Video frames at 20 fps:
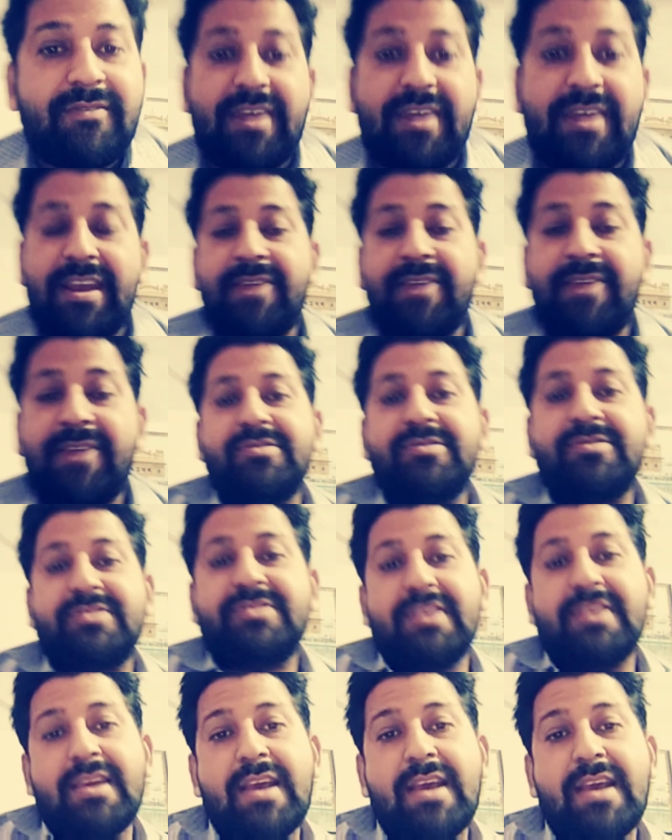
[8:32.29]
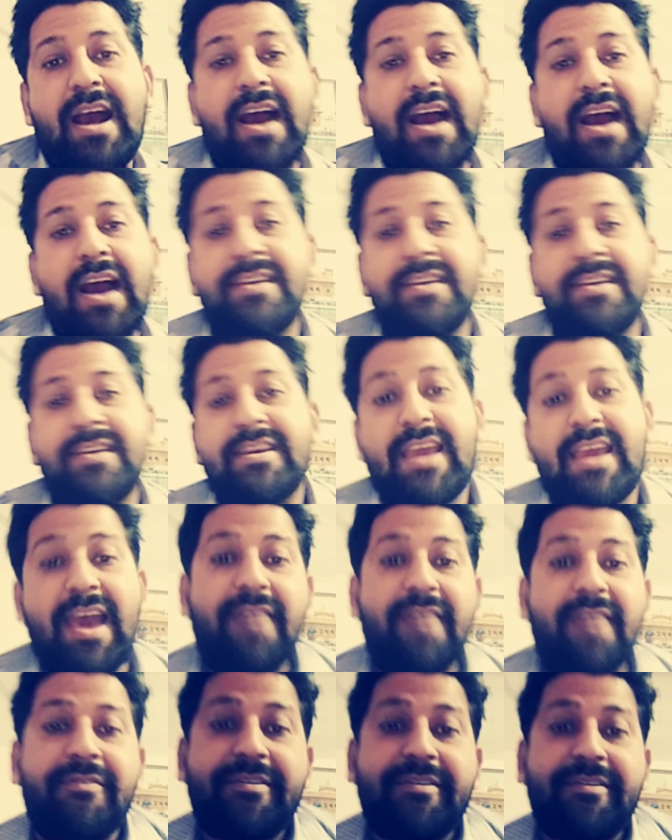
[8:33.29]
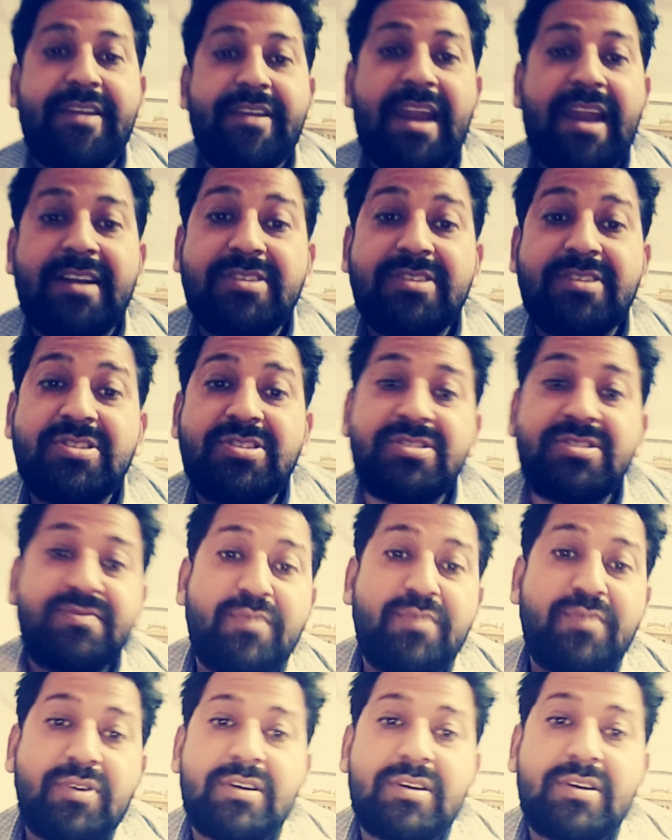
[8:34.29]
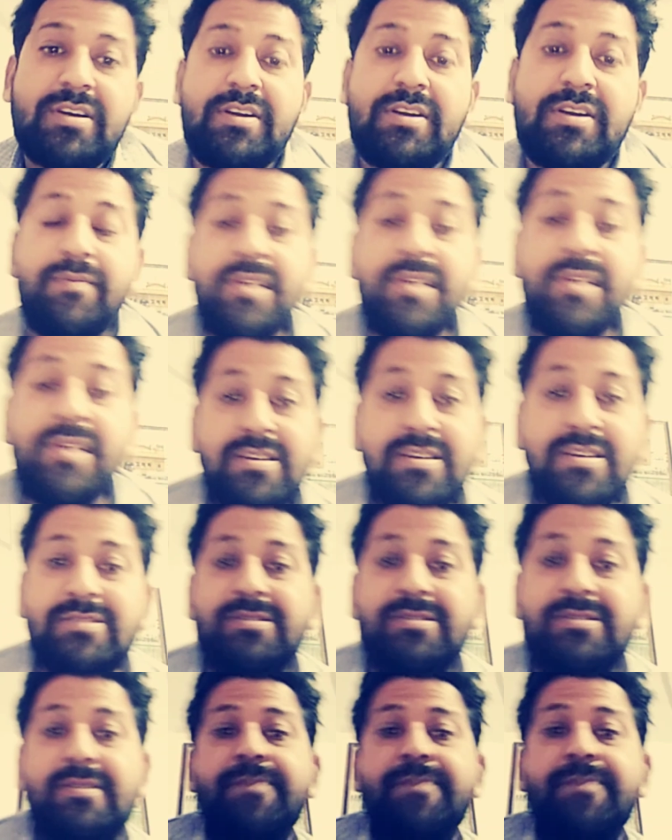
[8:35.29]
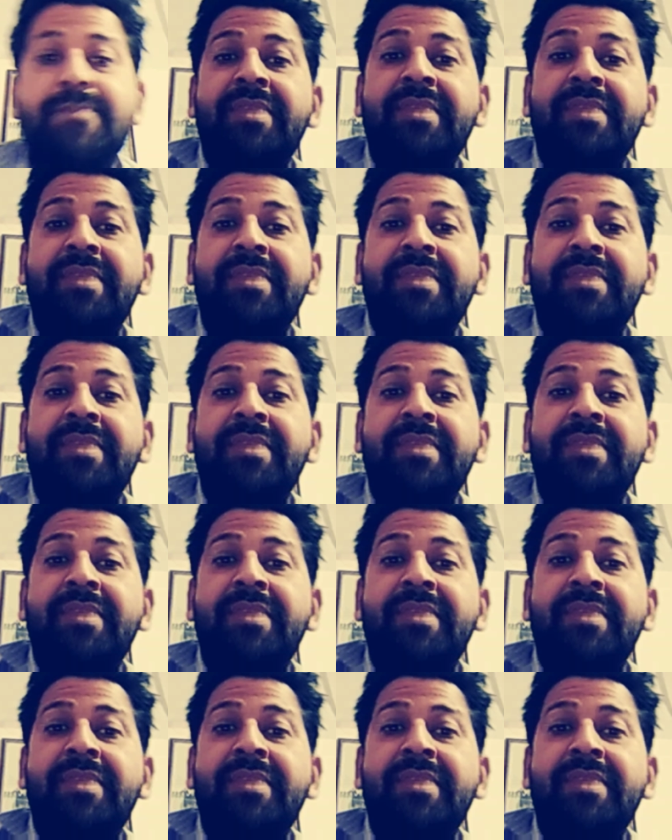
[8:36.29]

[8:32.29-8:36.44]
When I will say I have read this book, it means